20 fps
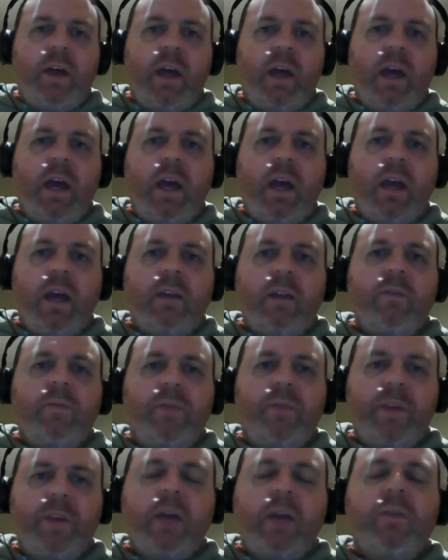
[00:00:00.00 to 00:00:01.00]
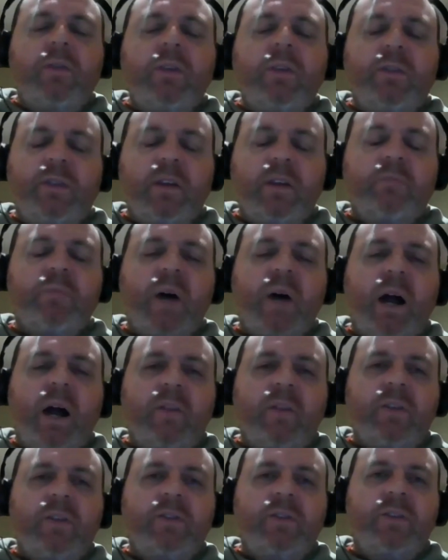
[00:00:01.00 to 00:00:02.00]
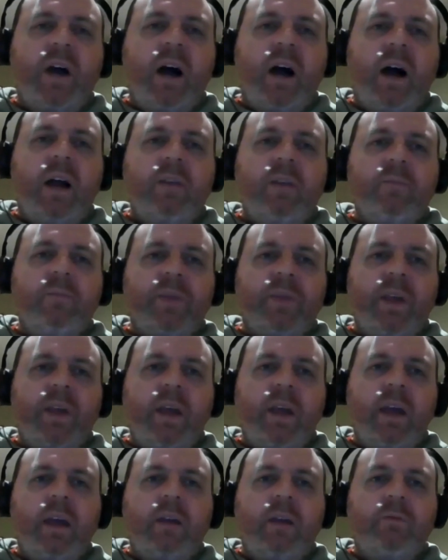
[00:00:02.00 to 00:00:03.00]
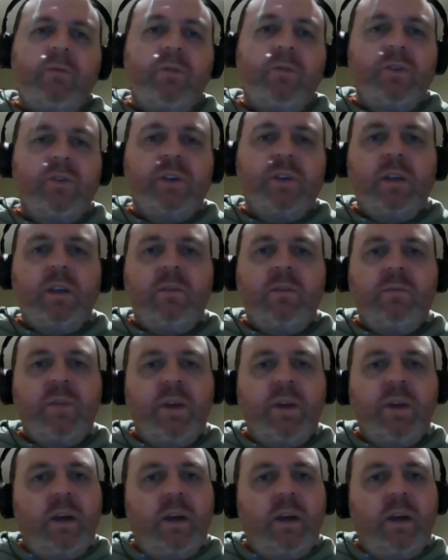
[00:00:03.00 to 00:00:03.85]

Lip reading: And yeah, this is part of the start. And unfortunately,